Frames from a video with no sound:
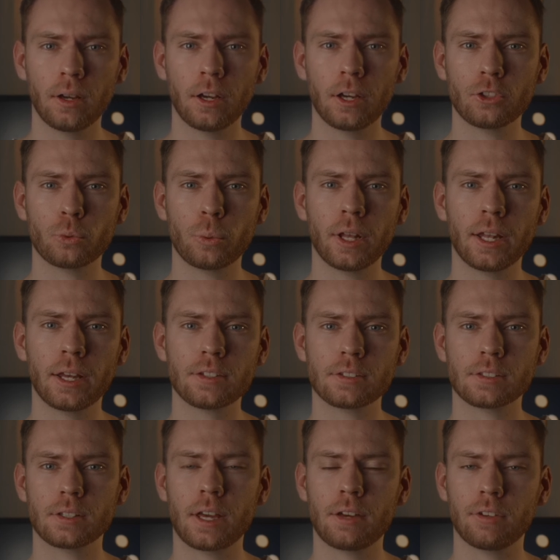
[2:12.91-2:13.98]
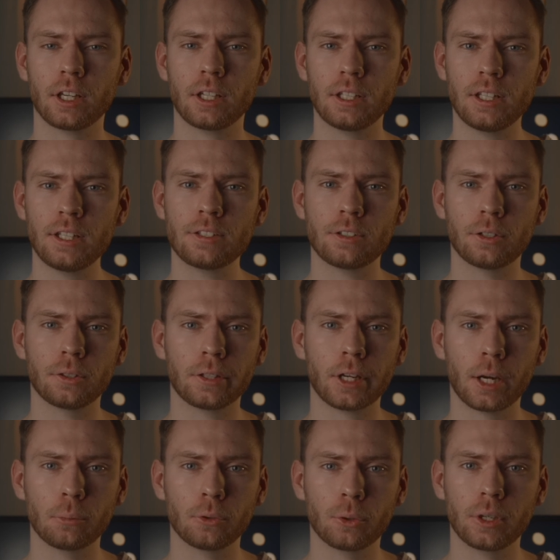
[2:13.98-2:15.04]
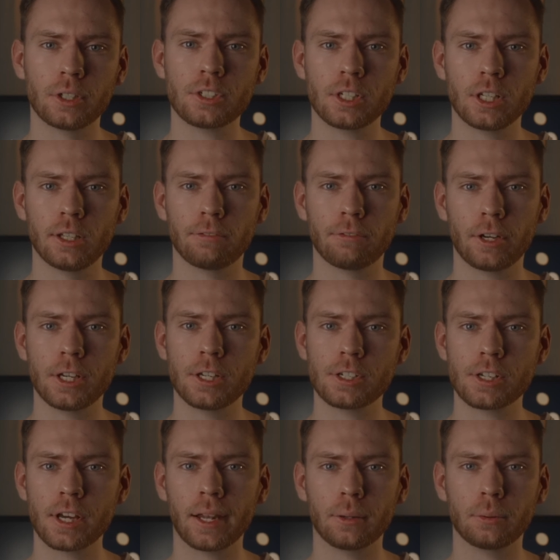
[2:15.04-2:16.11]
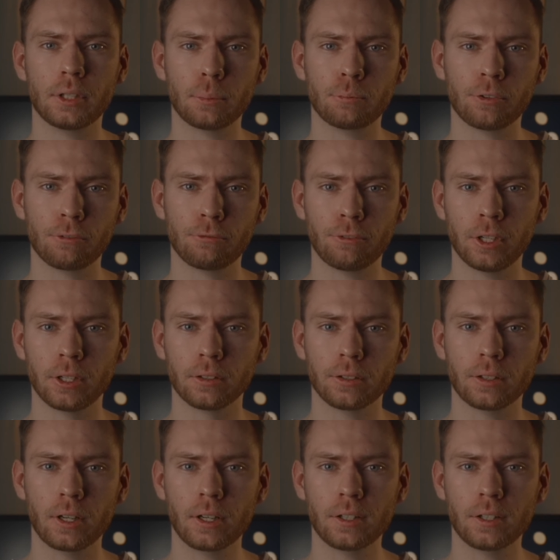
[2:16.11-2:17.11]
as well as having an easier time to achieve a shallow depth of field,